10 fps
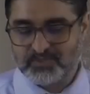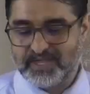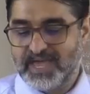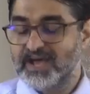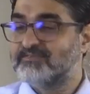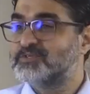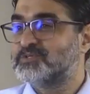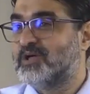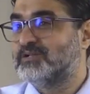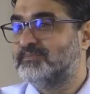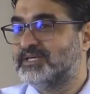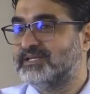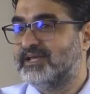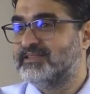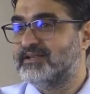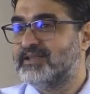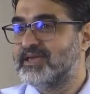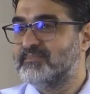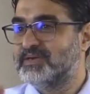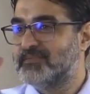so they have Solomon, and they
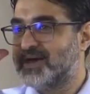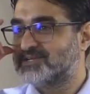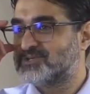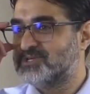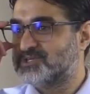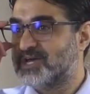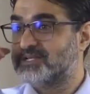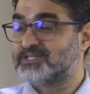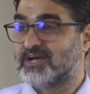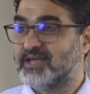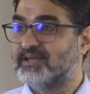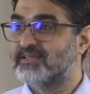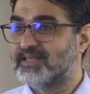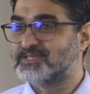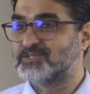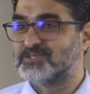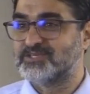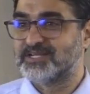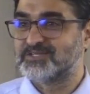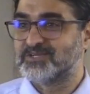name him actually Jedediah.
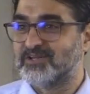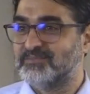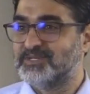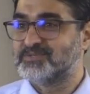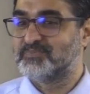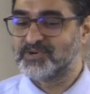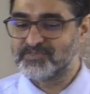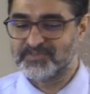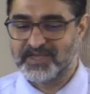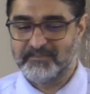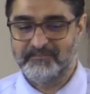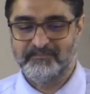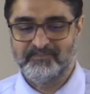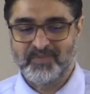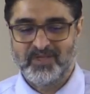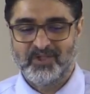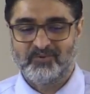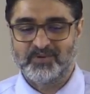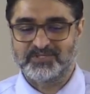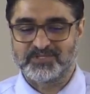That's Solomon's birth name,
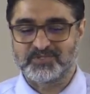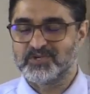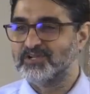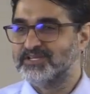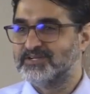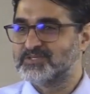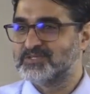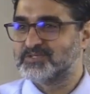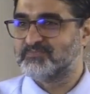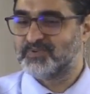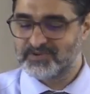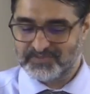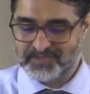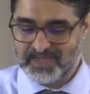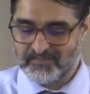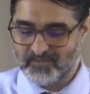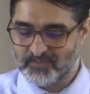which is, it's his birth name,